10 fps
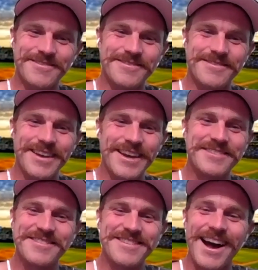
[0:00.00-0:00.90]

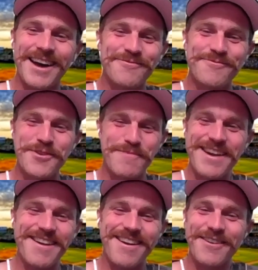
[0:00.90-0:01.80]
It's not
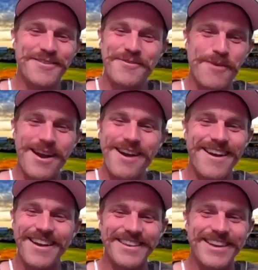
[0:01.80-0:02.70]
Robert. I don't know where
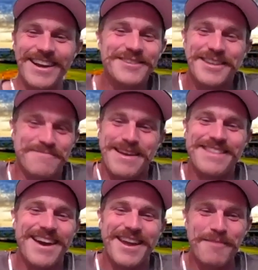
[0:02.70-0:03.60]
I just like made
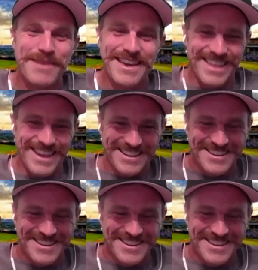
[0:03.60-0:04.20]
that up, I think.